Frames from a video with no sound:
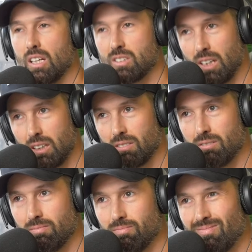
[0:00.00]
it's like
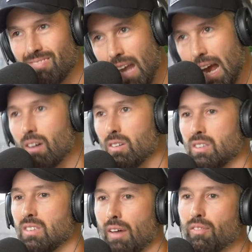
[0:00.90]
now
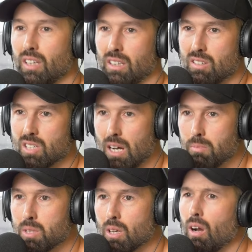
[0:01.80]
is definitely the
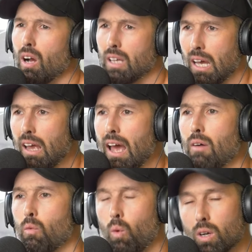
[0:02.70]
time to go, okay,
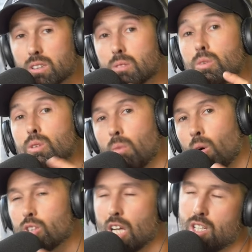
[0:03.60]
what are some
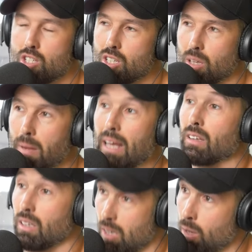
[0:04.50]
small changes you can
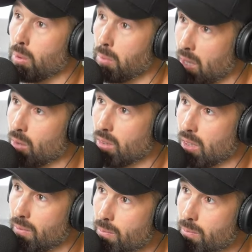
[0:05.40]
make that could help you be healthy?